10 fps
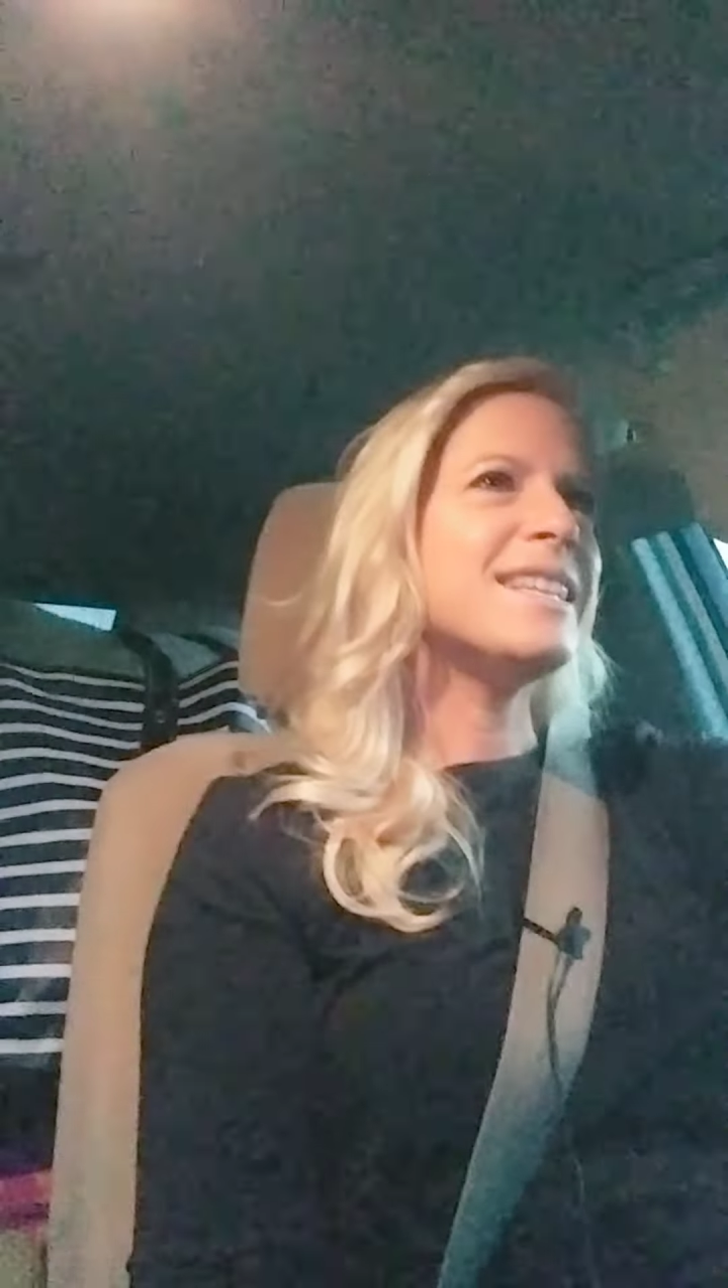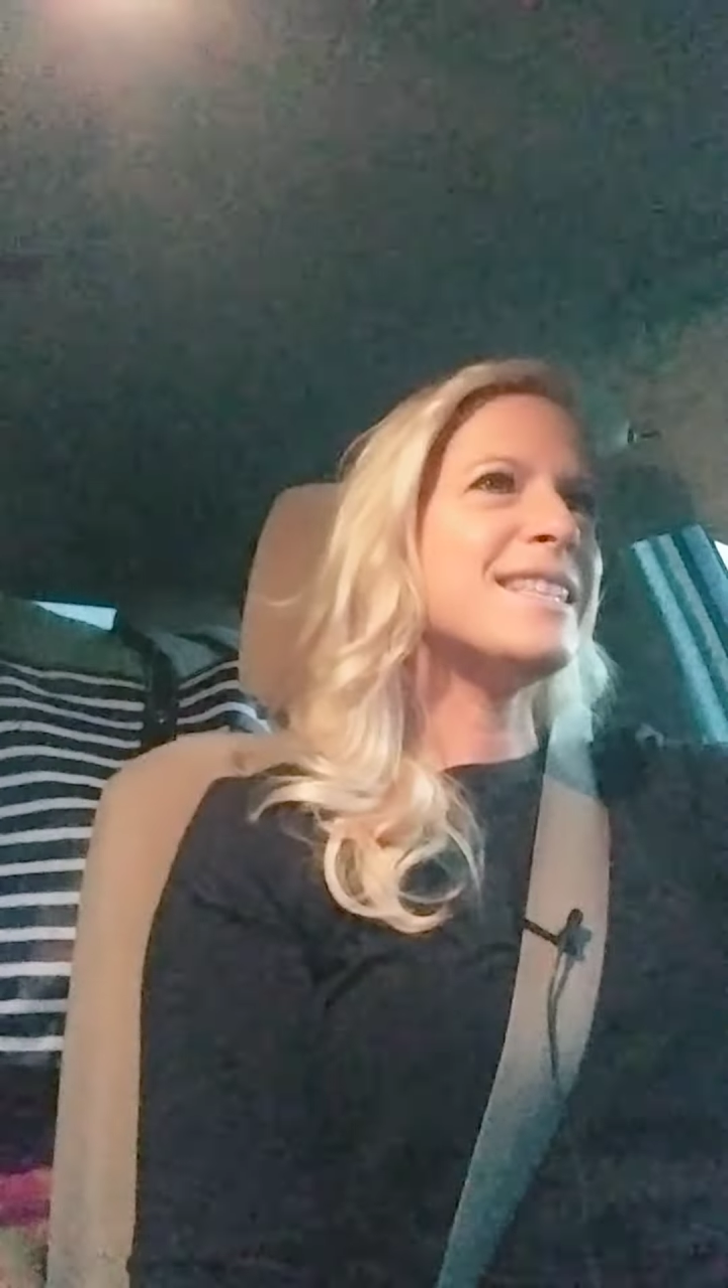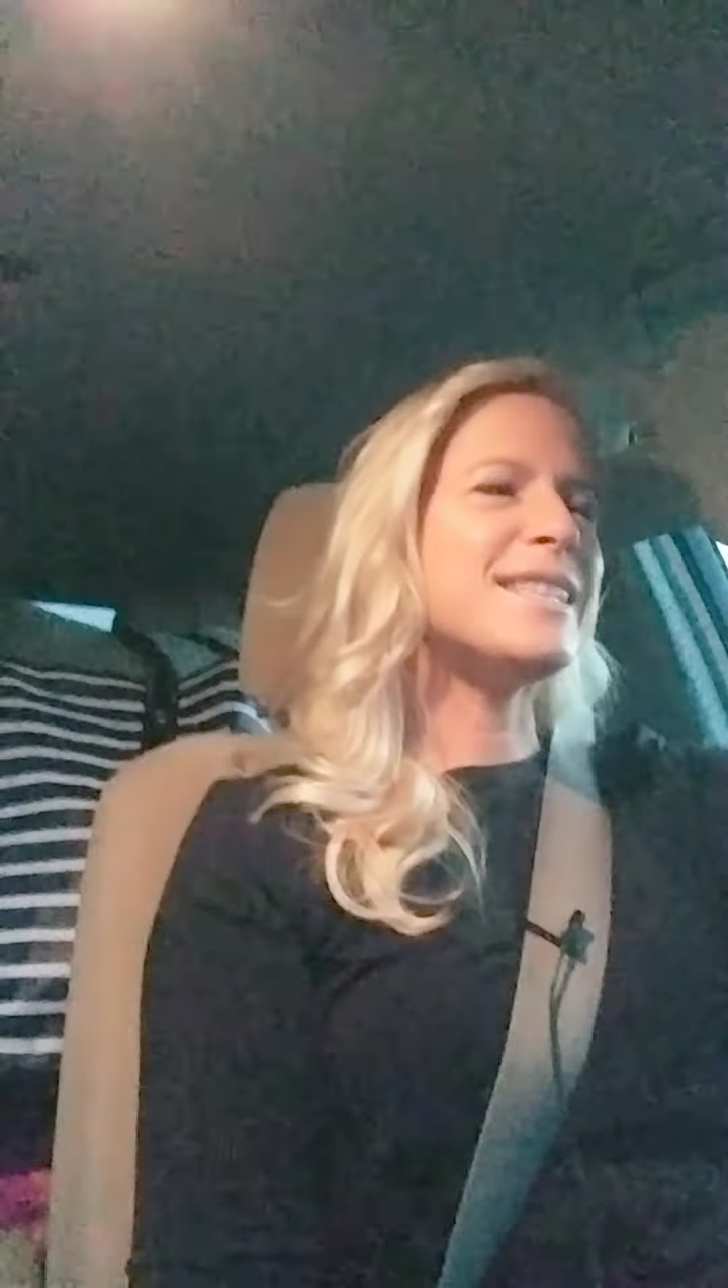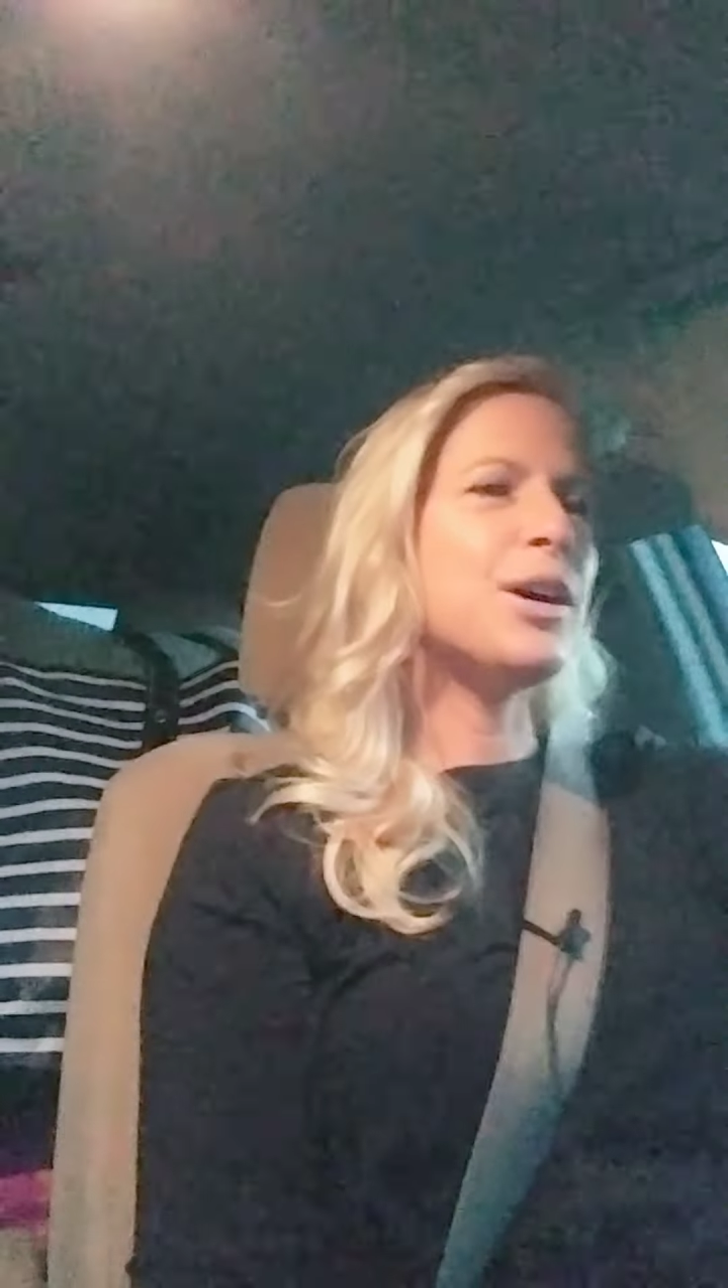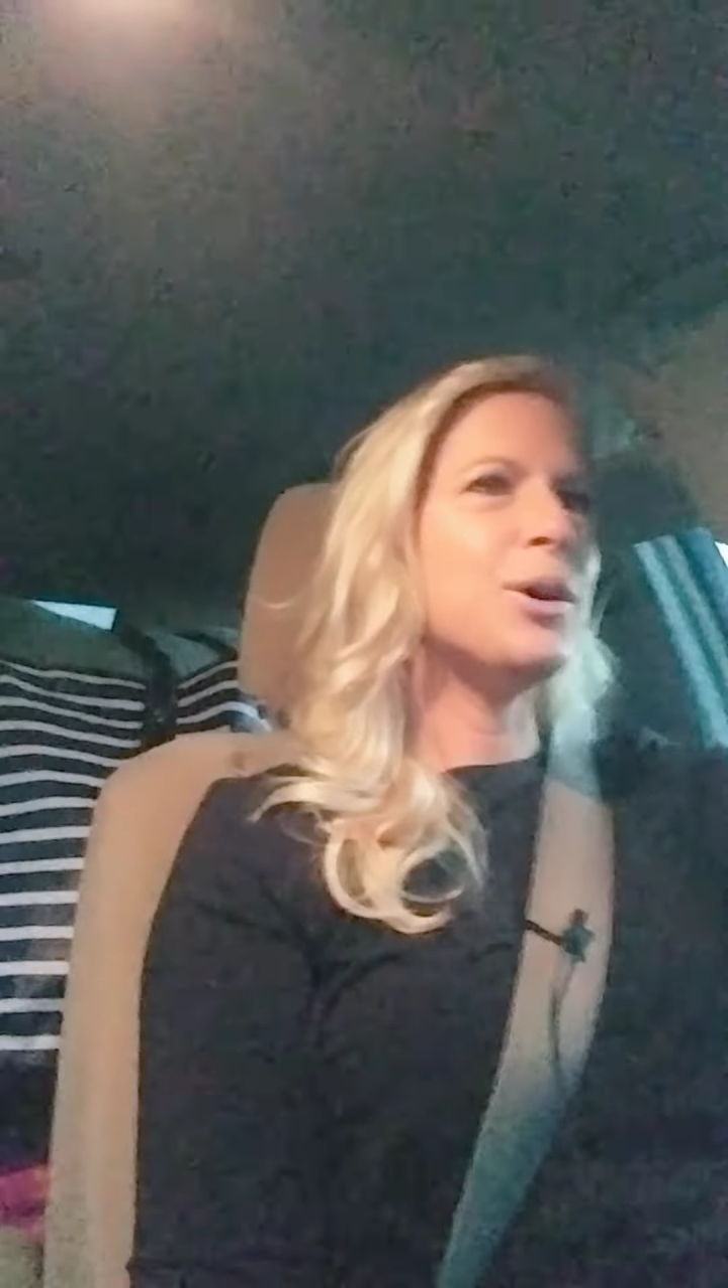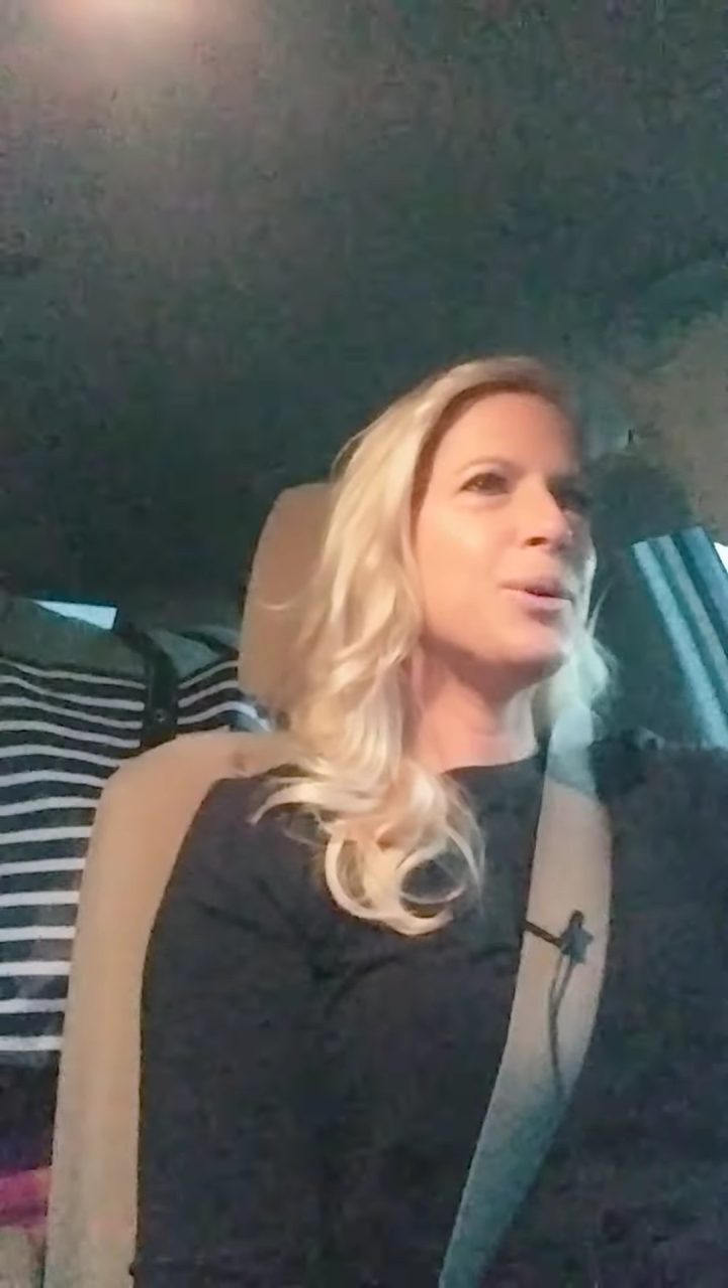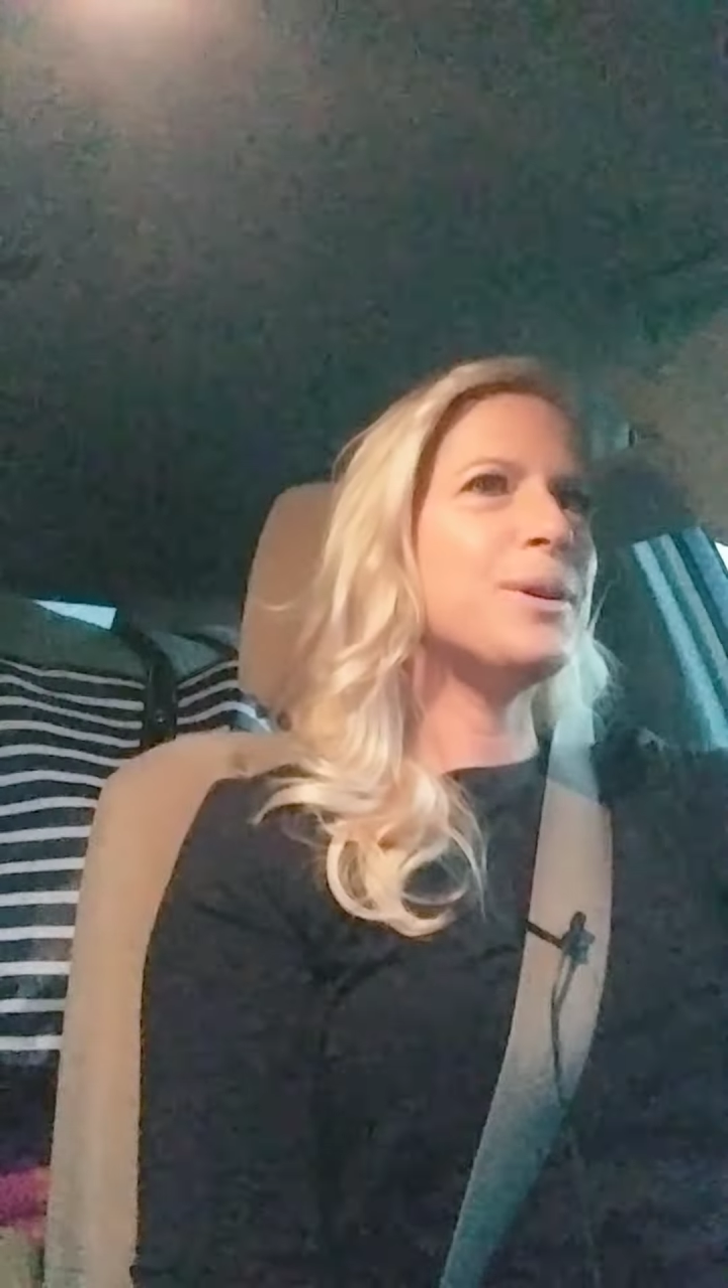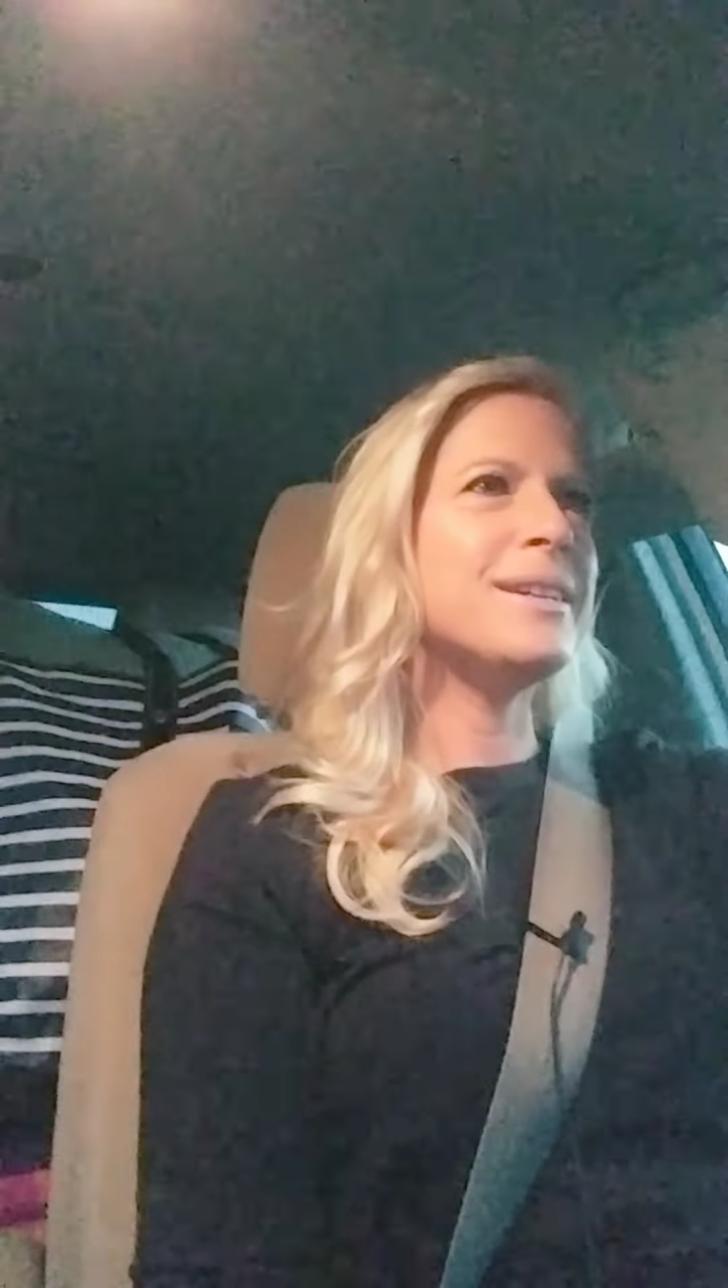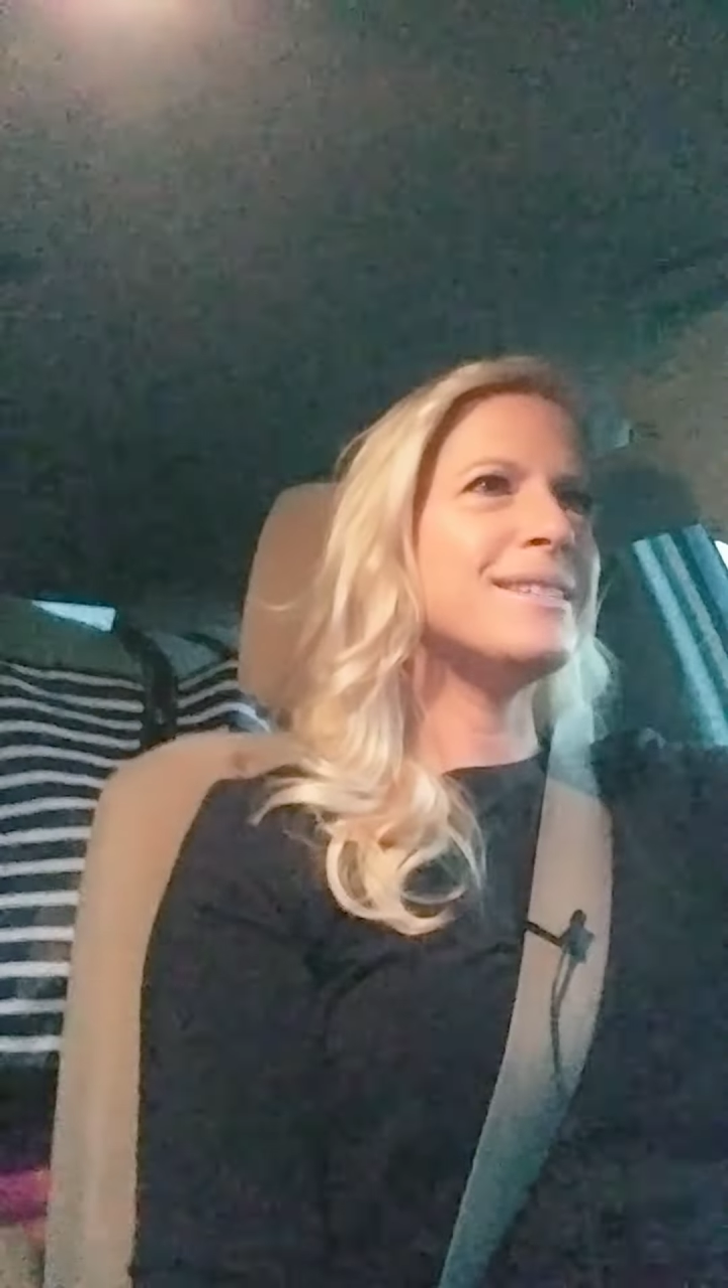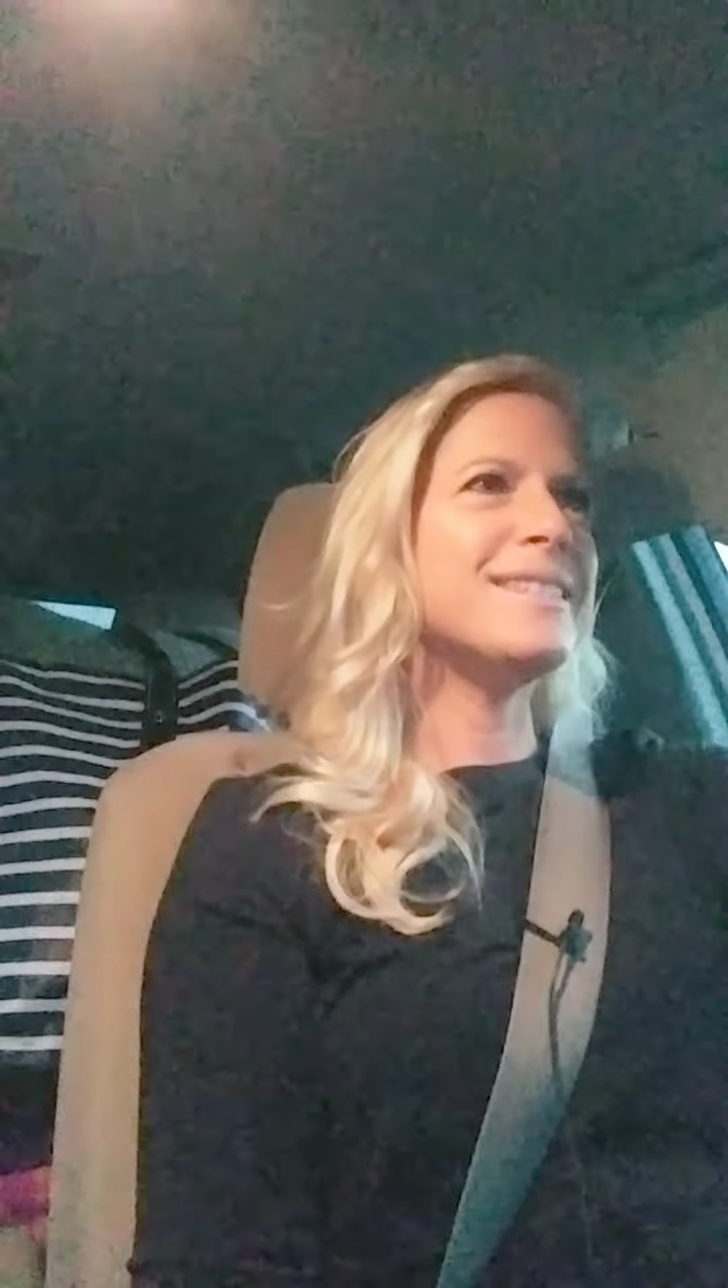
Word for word: So